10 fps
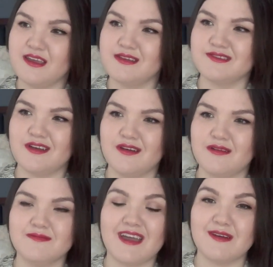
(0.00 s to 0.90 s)

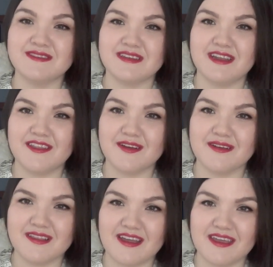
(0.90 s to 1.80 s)
so that was
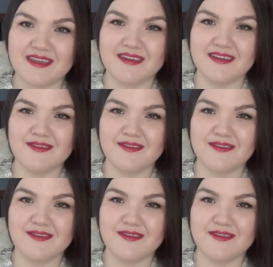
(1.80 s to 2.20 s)
another like